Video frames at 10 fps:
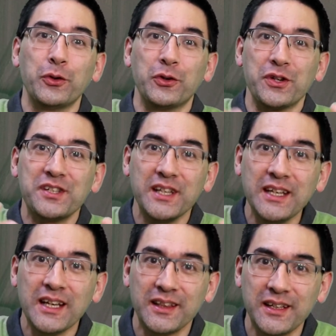You're
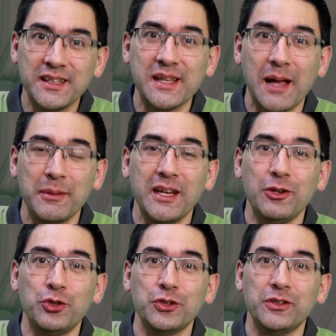sitting at the
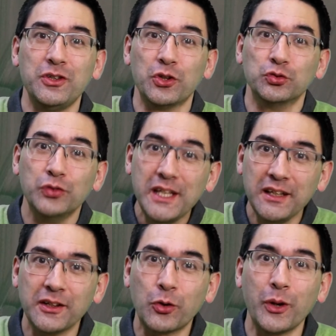examination, you're
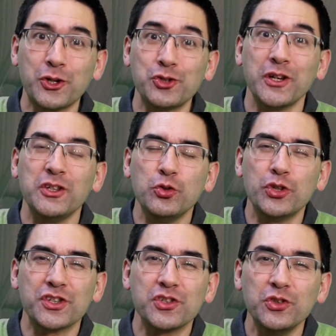reading the question, and you
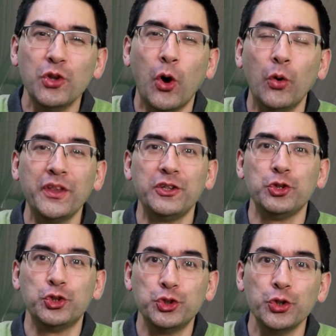just know that you
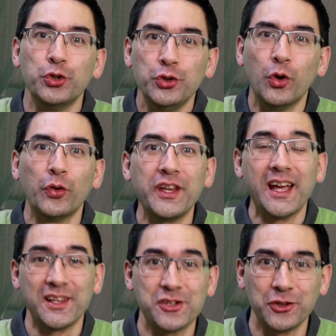should know the
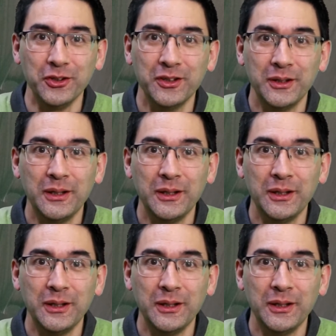answer,